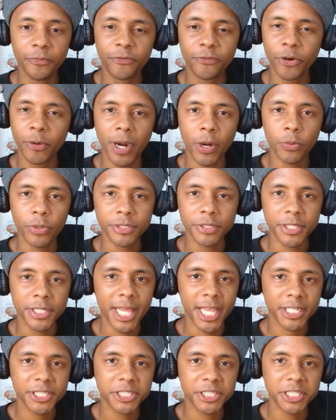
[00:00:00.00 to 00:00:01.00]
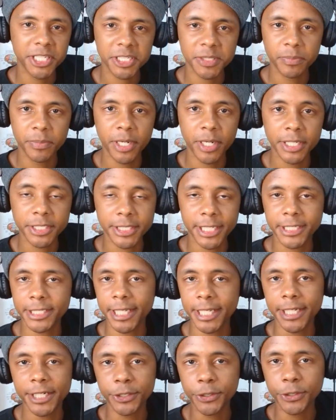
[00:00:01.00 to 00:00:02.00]
for about what, the next 6 months, they
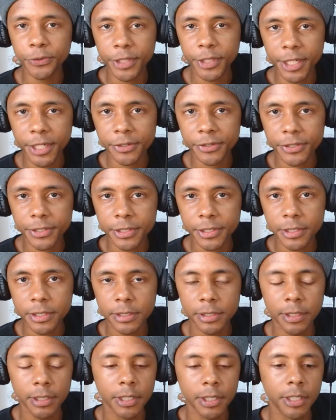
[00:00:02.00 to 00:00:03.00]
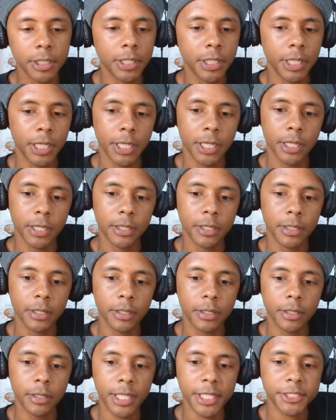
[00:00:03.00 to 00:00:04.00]
say to 2 years,
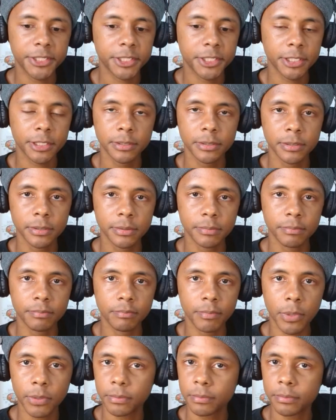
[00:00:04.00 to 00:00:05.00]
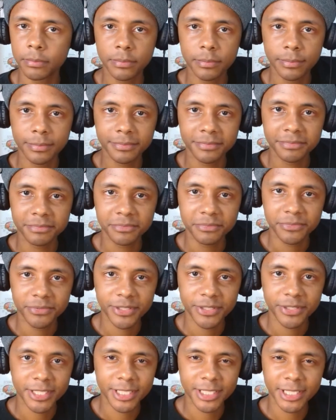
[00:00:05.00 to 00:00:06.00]
it's
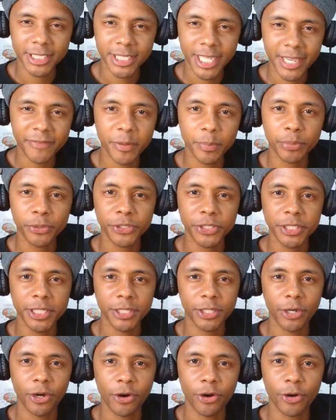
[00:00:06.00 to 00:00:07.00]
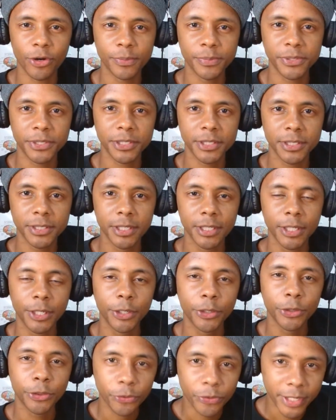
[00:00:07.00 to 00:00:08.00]
7% carbs,
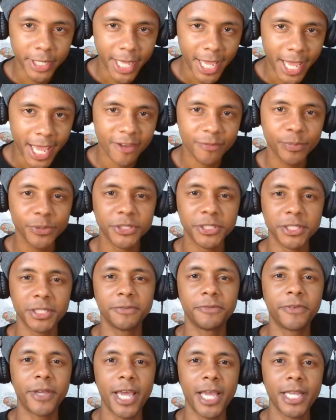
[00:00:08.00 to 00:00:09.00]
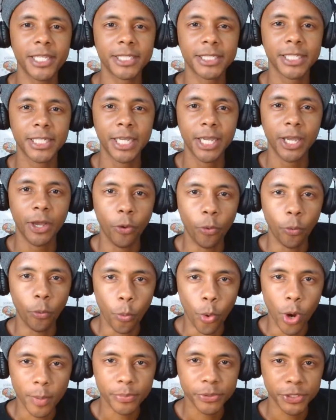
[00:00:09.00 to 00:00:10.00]
3.5% fats,
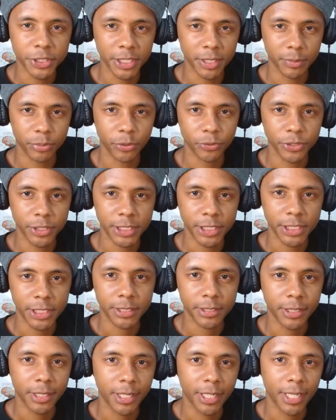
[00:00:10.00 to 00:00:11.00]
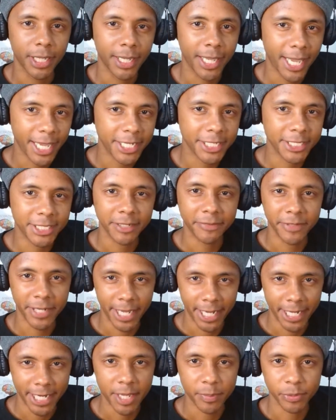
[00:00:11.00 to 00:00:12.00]
1% protein, 87
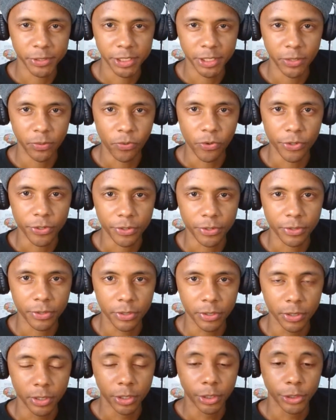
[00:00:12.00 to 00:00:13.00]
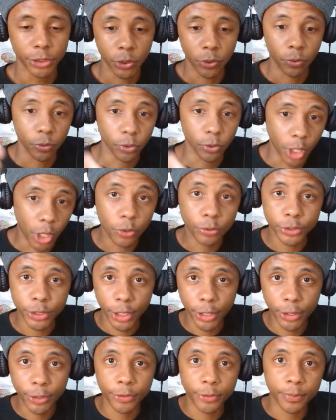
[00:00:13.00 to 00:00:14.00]
to 88% water. So long
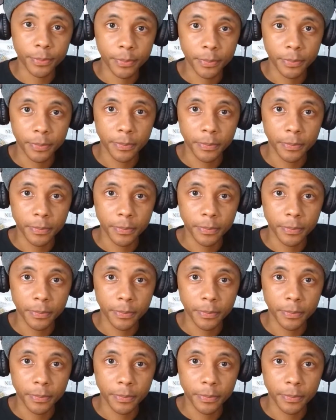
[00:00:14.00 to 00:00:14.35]
term,